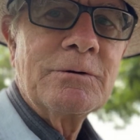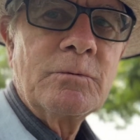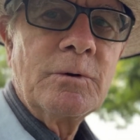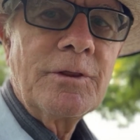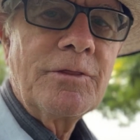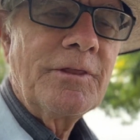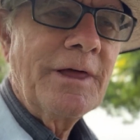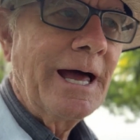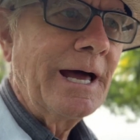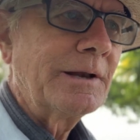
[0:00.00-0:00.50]

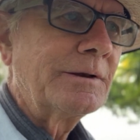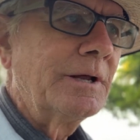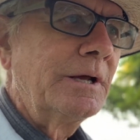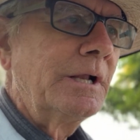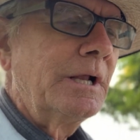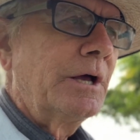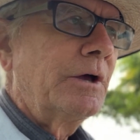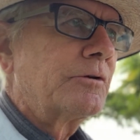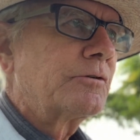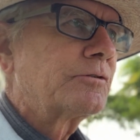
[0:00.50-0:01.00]
with that.
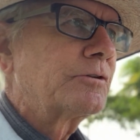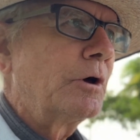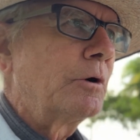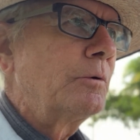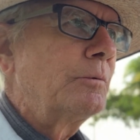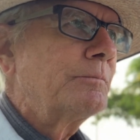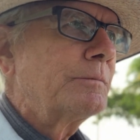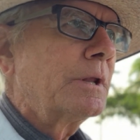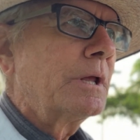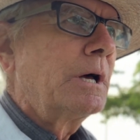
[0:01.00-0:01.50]
So
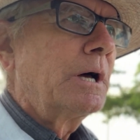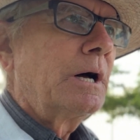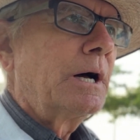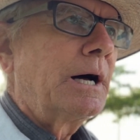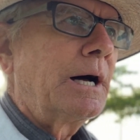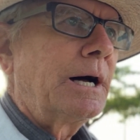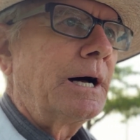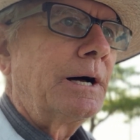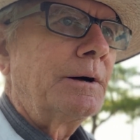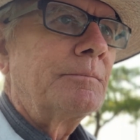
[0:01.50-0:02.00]

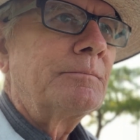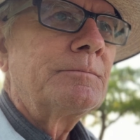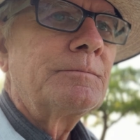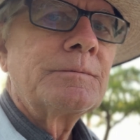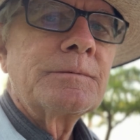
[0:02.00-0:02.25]
I